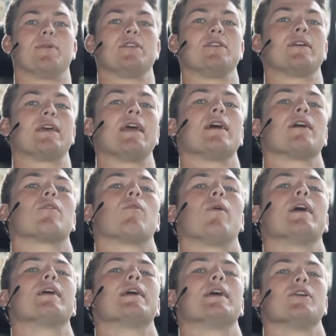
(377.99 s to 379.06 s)
but you can't
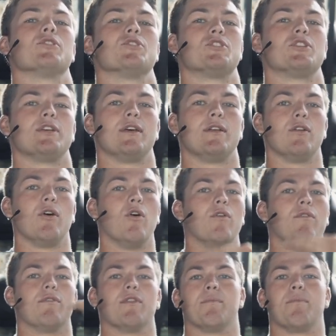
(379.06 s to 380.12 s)
quite get your chin
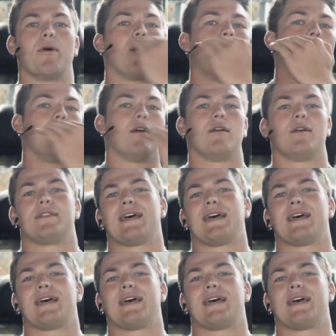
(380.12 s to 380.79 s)
over the bar,